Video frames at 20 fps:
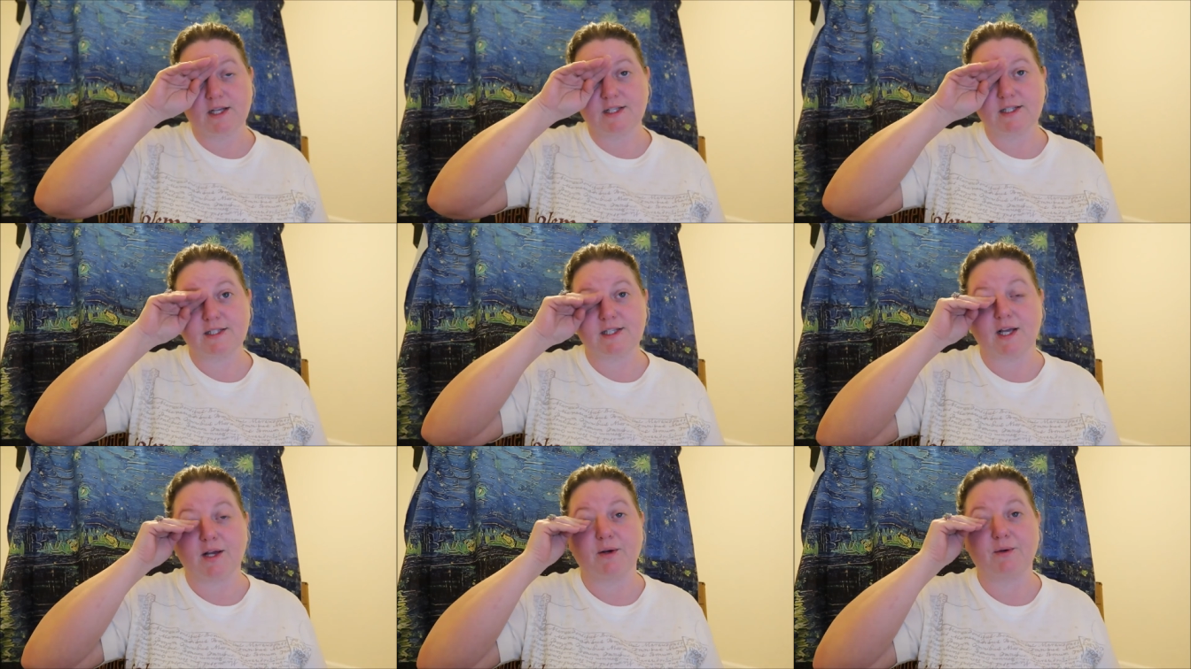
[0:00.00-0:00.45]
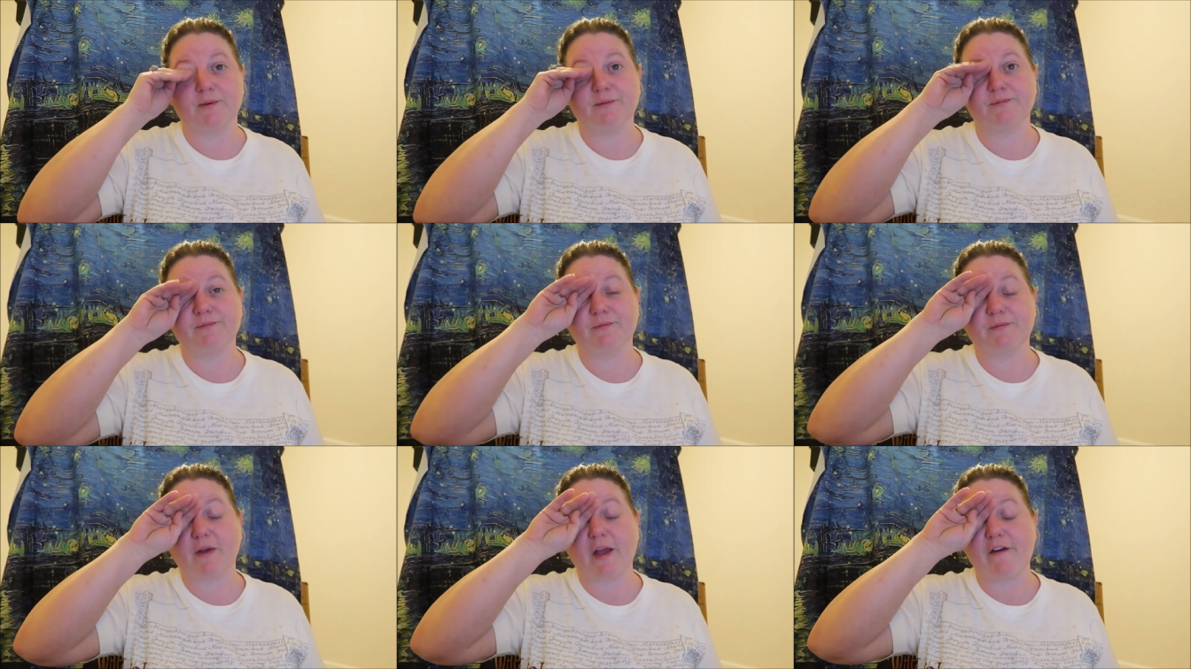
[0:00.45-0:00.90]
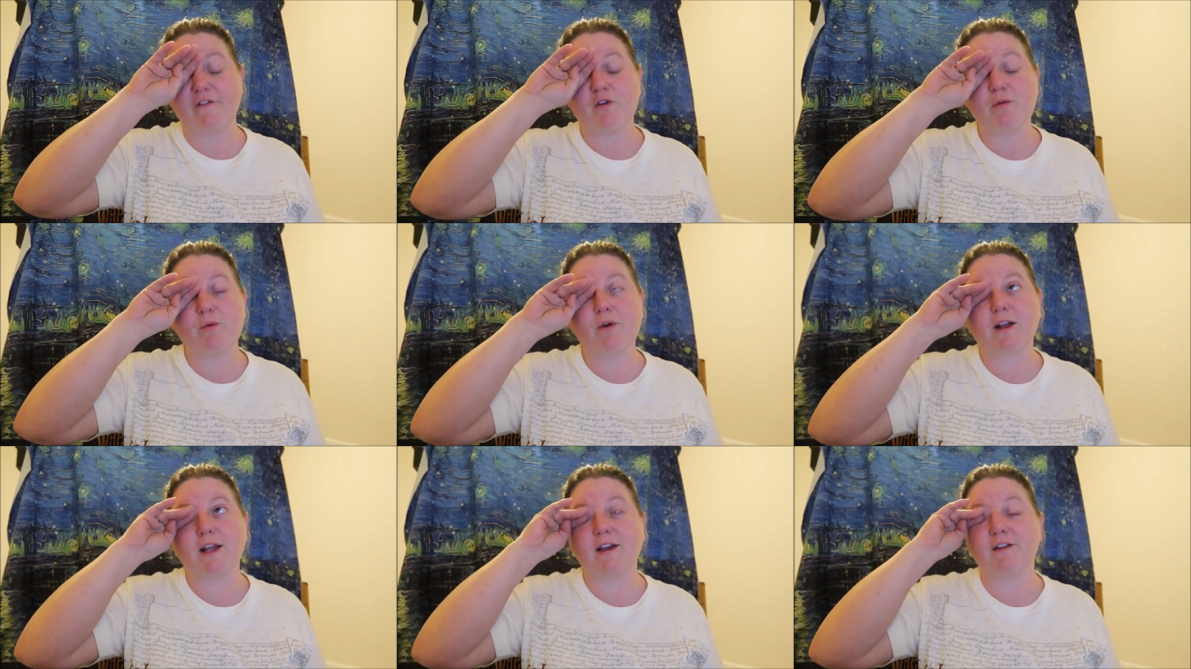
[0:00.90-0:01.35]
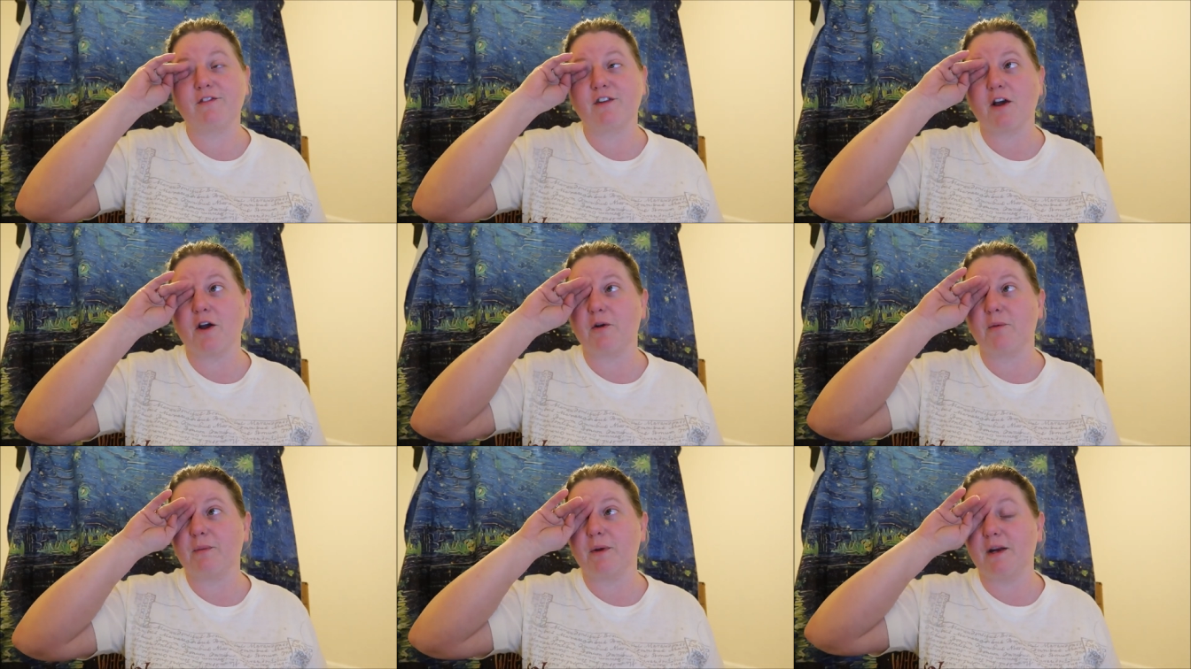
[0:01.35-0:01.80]
So I have one more gift
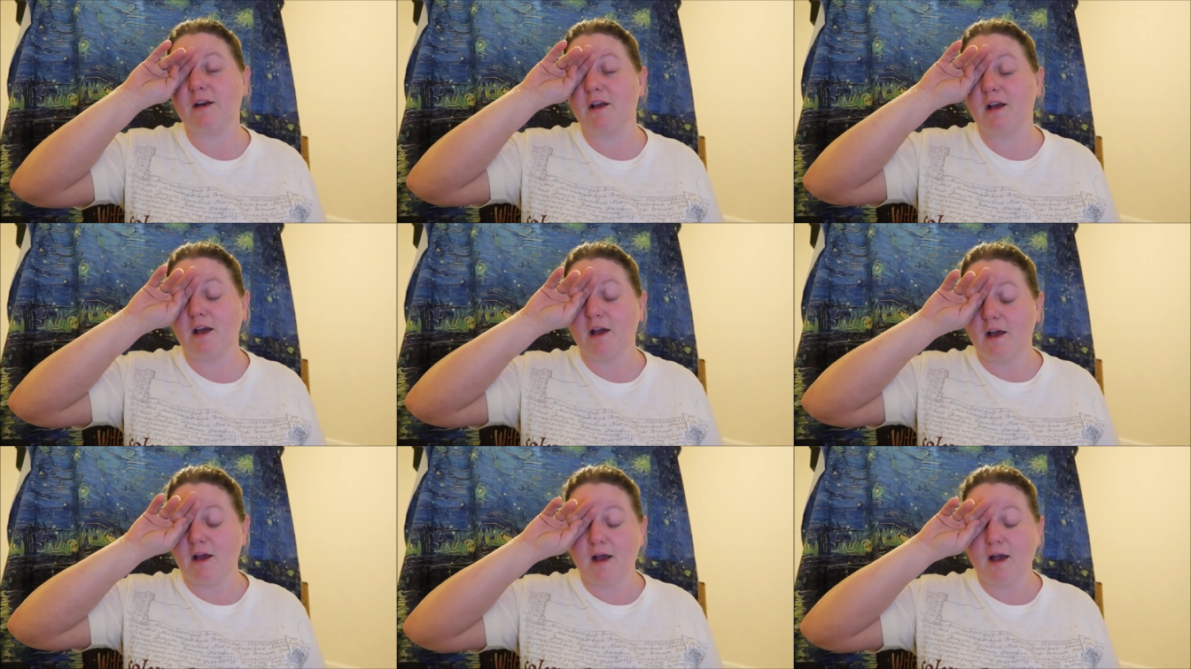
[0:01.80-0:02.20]
to open.